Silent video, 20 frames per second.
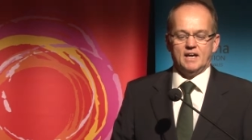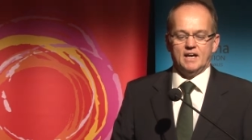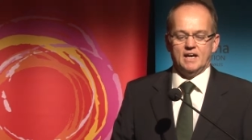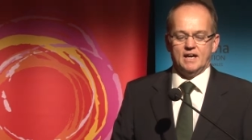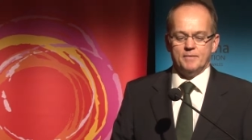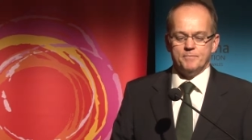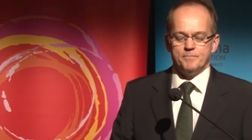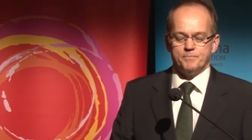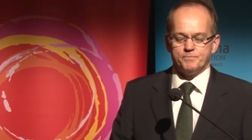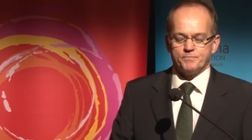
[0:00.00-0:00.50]

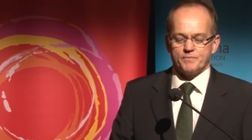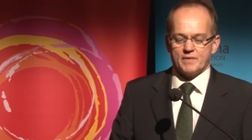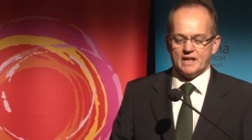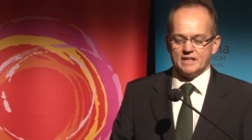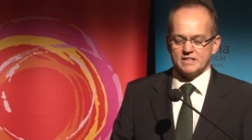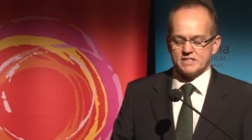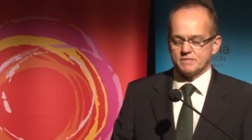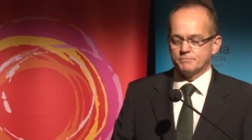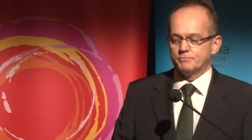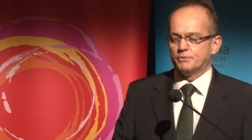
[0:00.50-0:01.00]
uh,
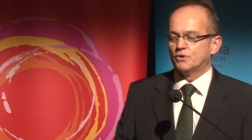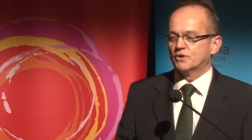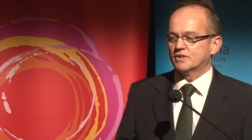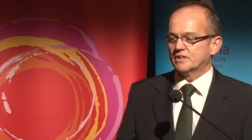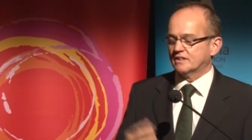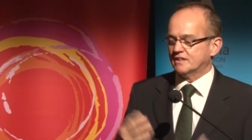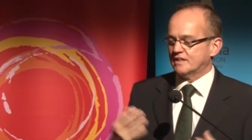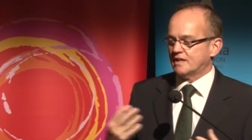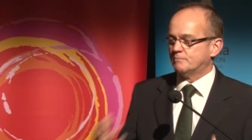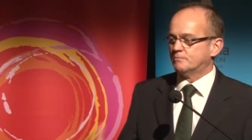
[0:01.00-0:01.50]
has
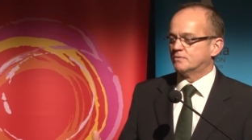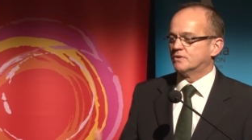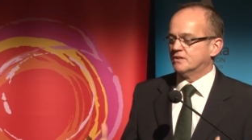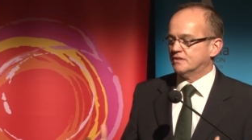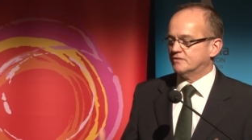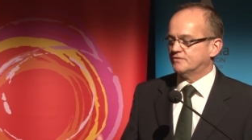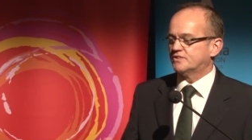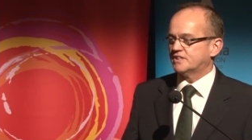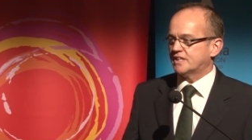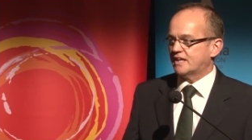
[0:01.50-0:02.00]
supported a
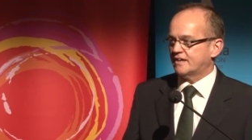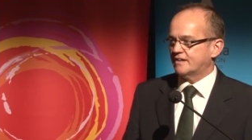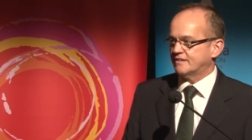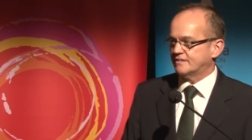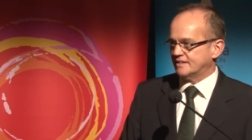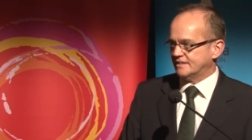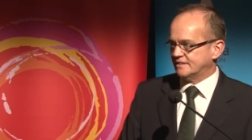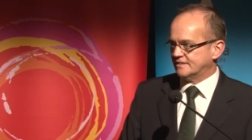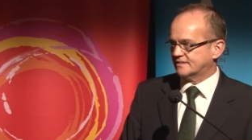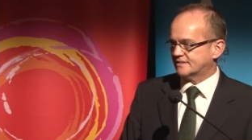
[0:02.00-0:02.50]
number of
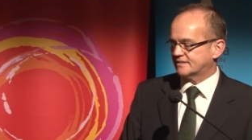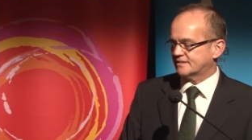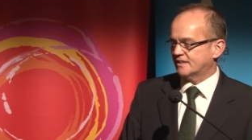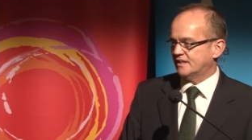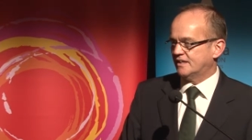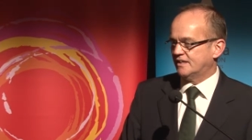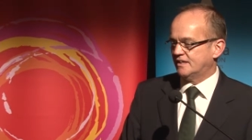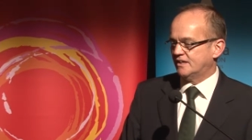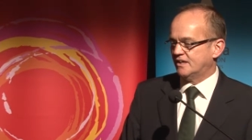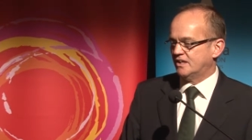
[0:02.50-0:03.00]
charities uh,